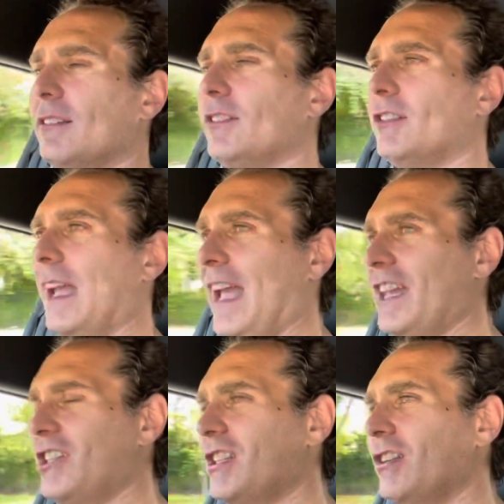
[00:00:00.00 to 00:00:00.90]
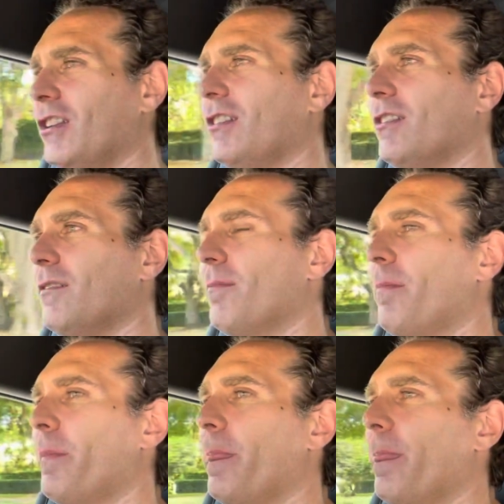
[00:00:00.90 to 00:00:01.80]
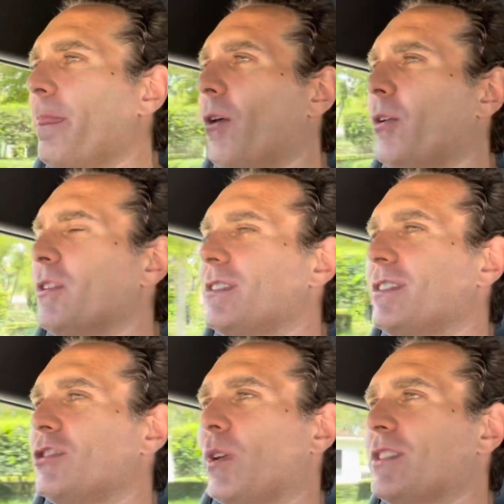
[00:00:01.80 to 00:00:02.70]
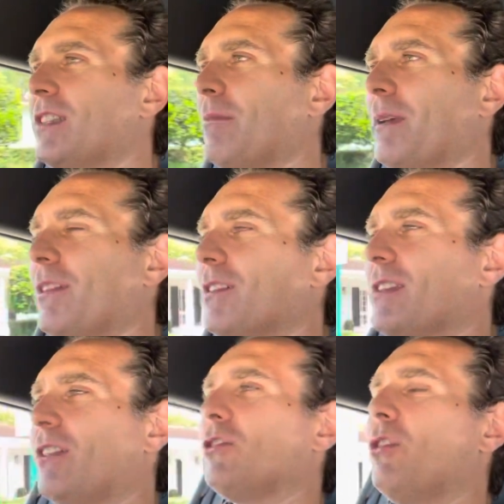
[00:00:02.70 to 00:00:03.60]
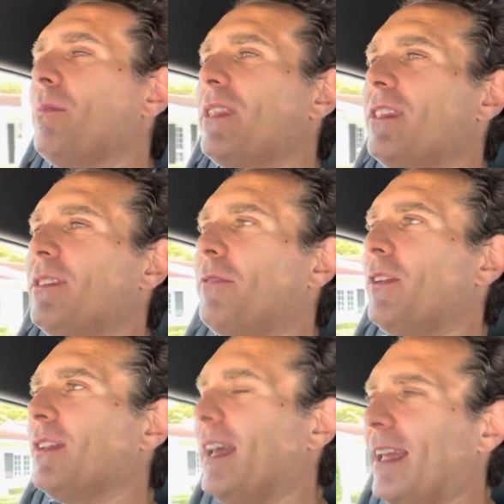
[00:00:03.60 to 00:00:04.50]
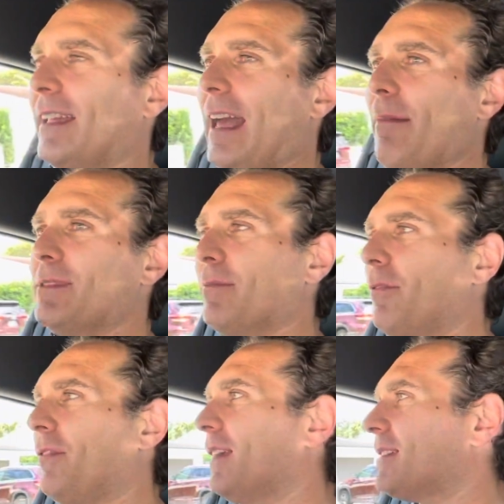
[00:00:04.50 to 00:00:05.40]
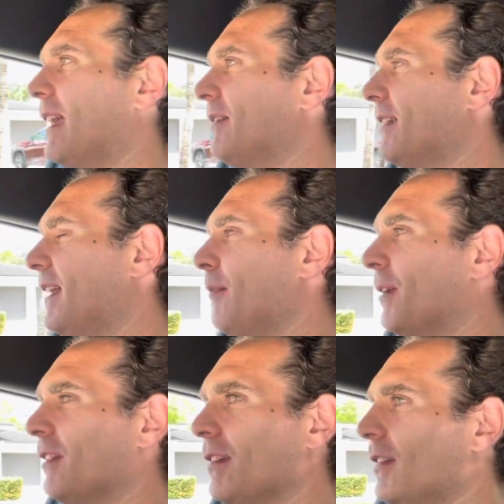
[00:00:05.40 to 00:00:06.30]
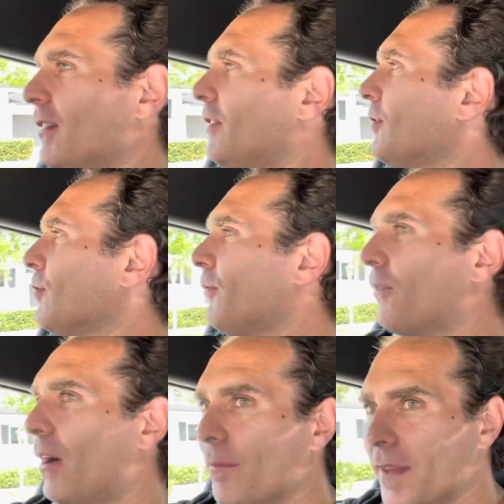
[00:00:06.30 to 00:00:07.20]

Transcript: The engine noise is interesting because I don't know how many different like adaptive things they have in there, but you go from